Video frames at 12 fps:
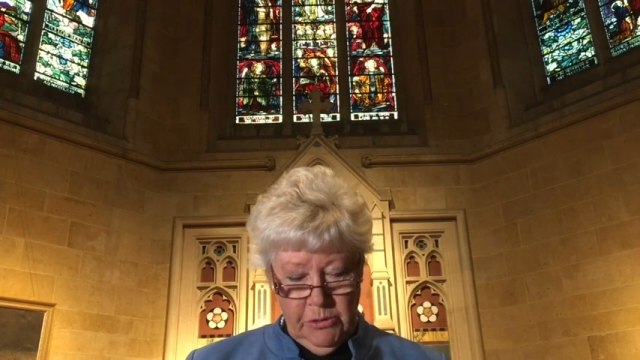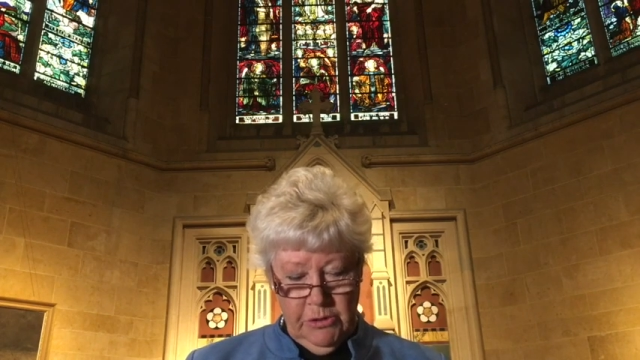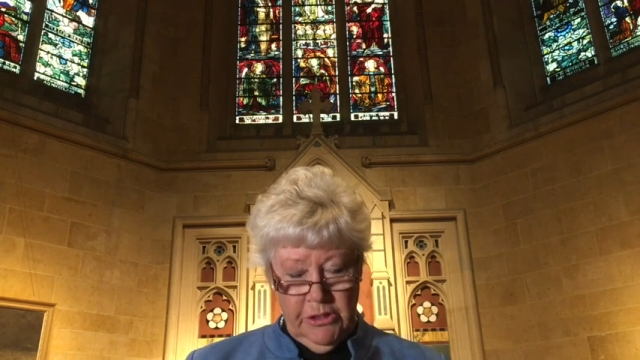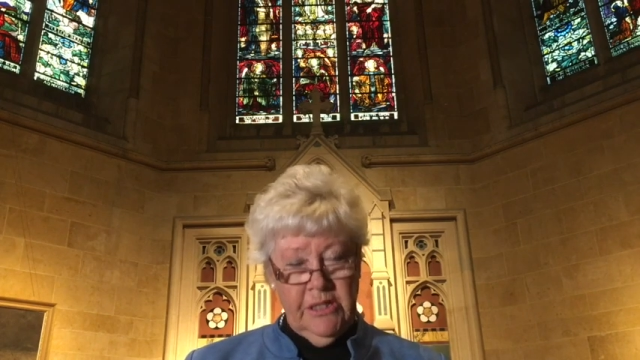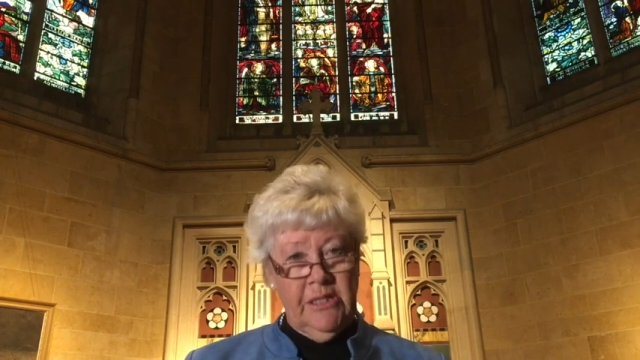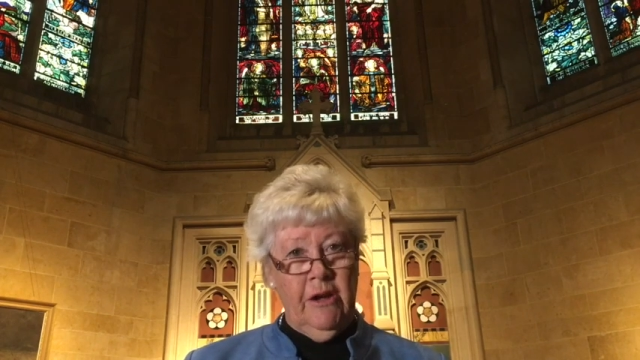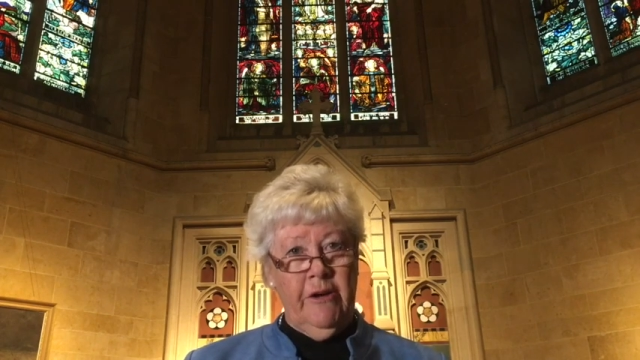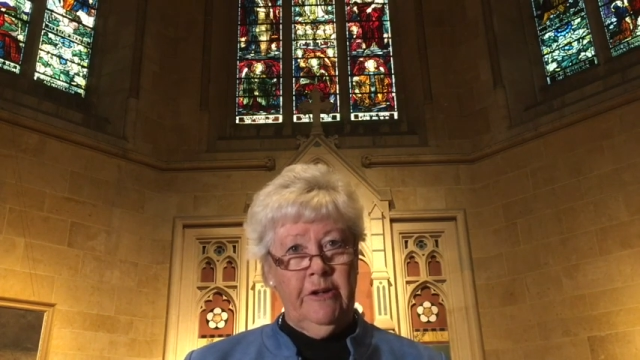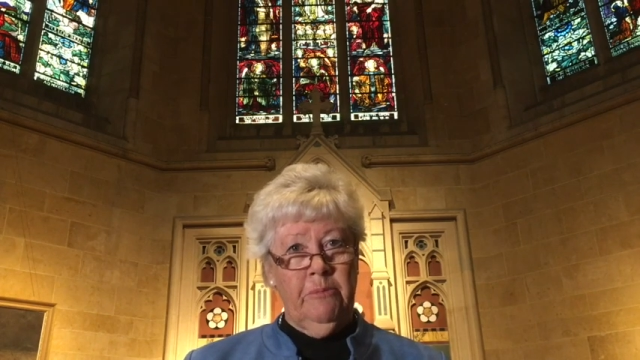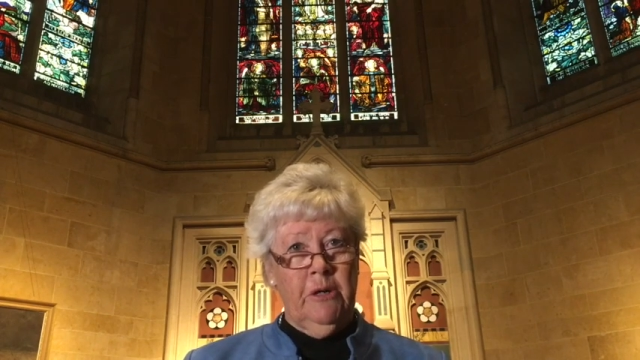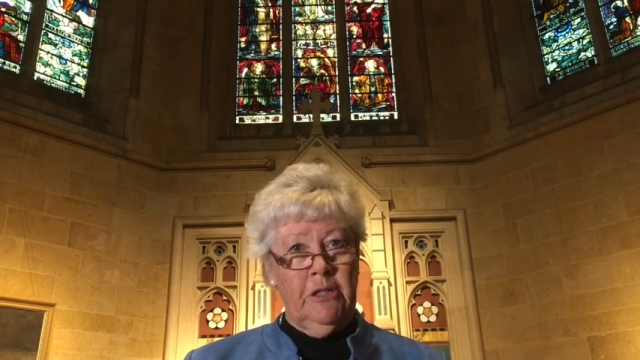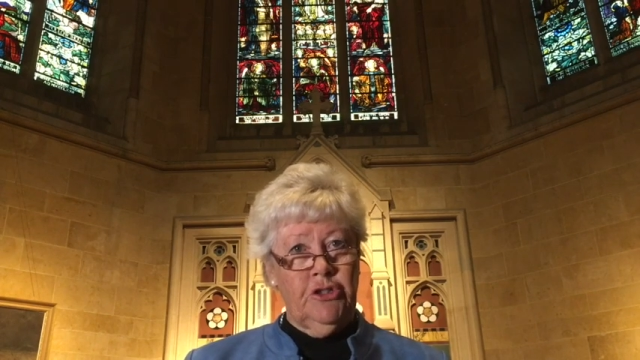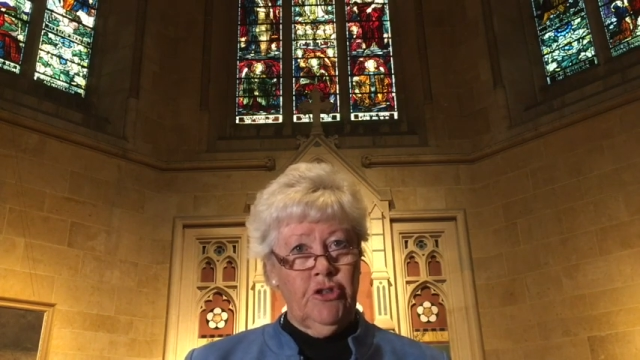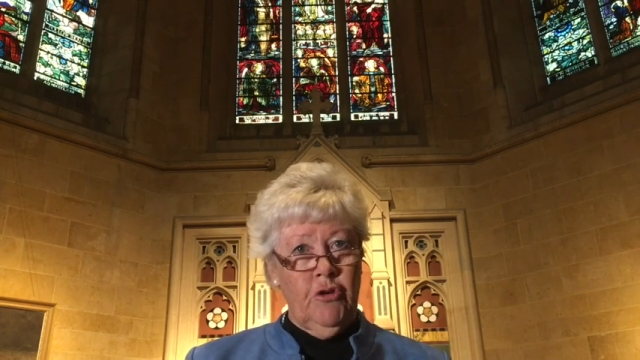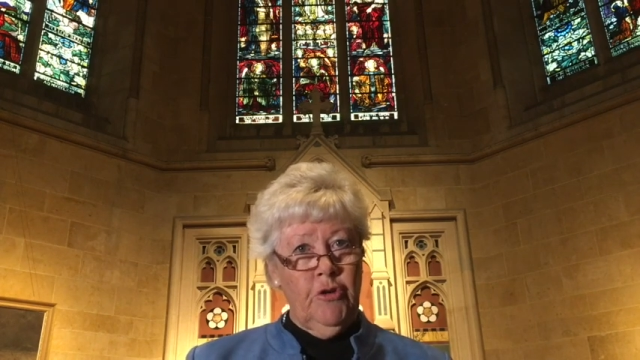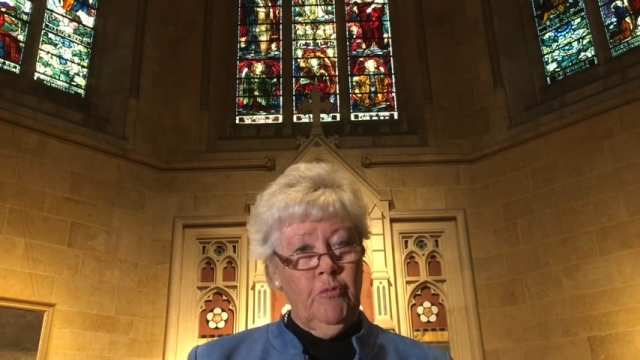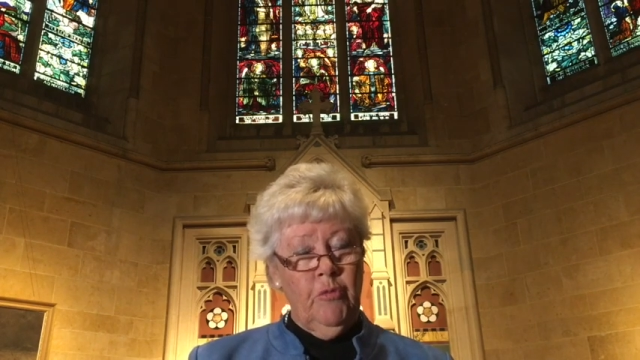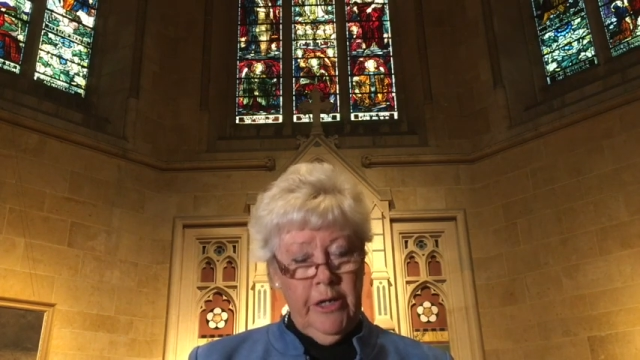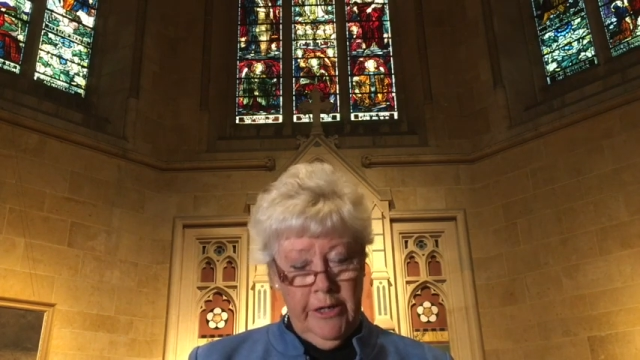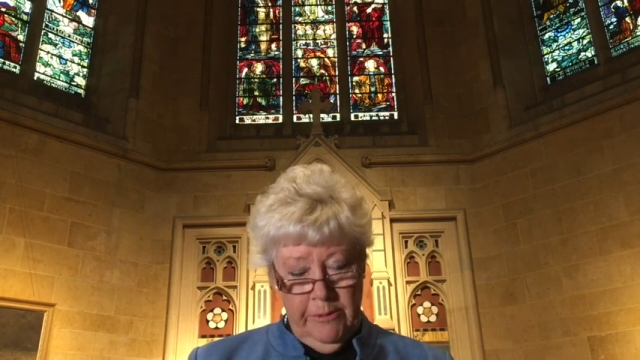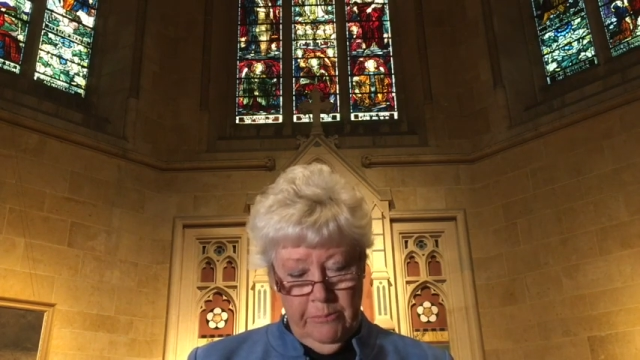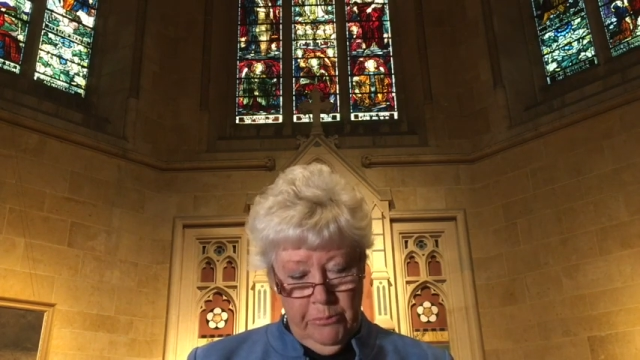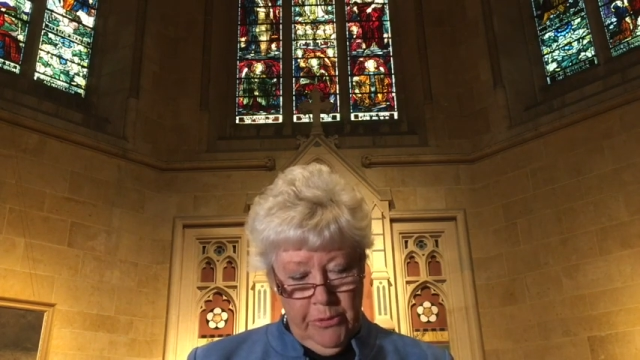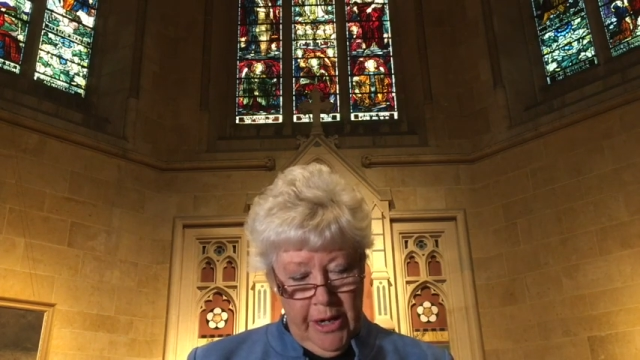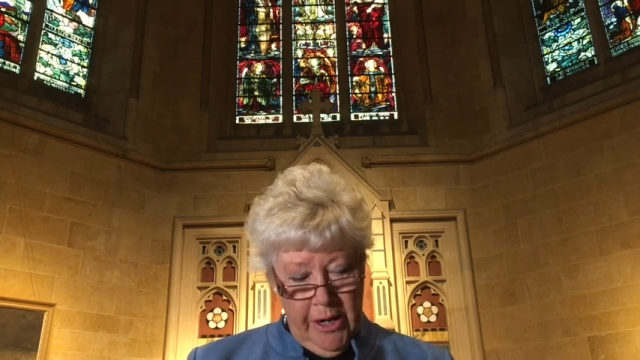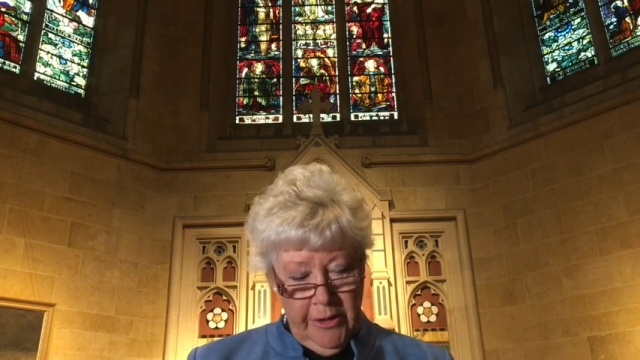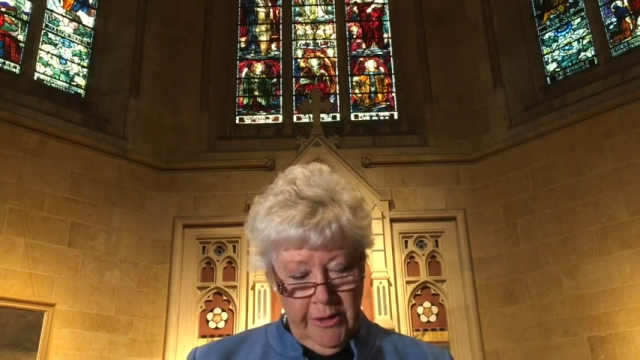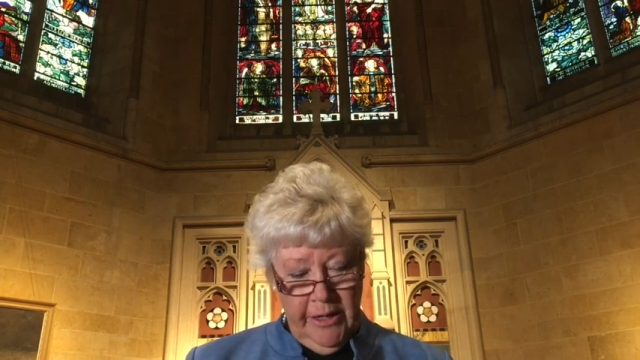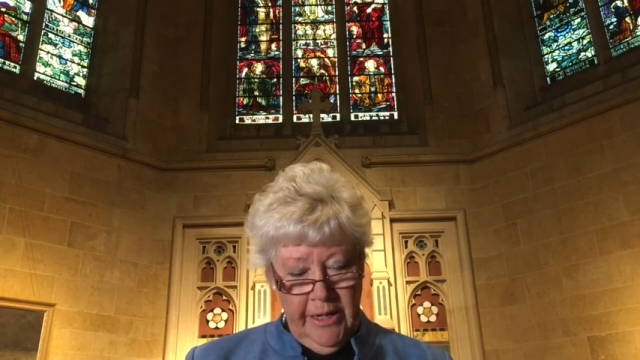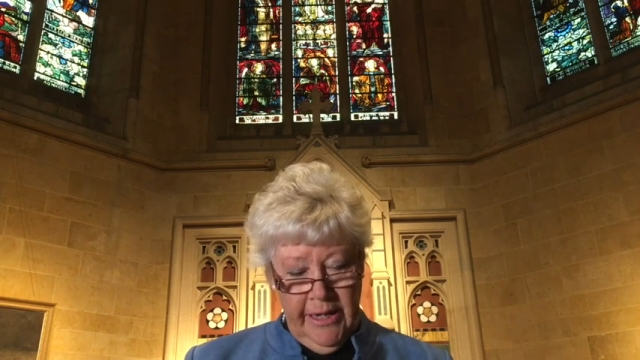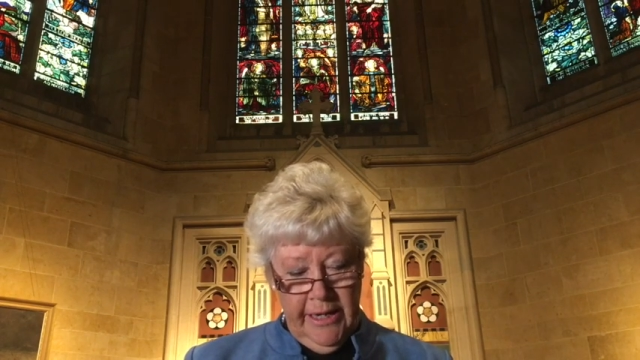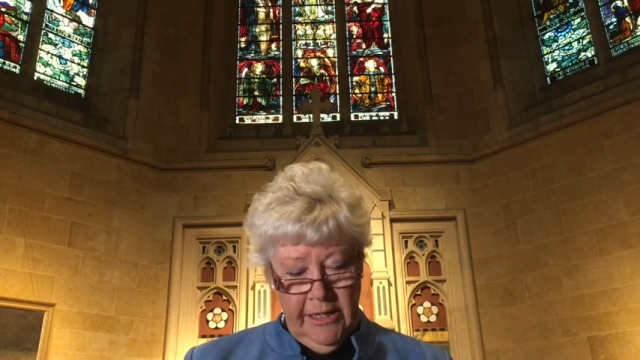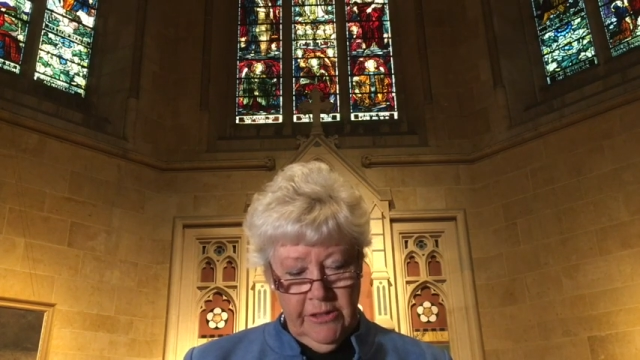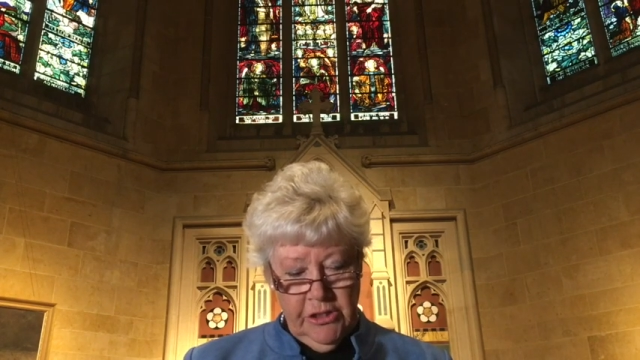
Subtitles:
were designed by John William Brown in